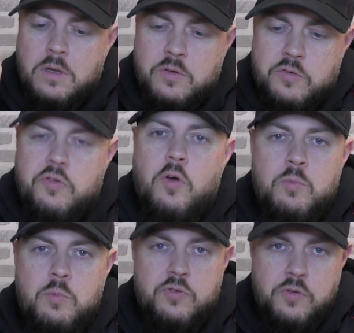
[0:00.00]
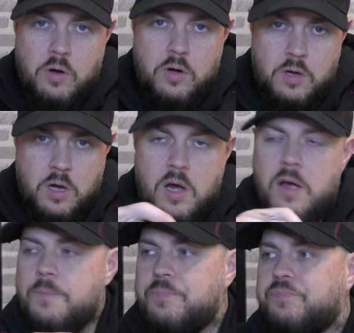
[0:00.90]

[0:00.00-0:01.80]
Son was not hurt.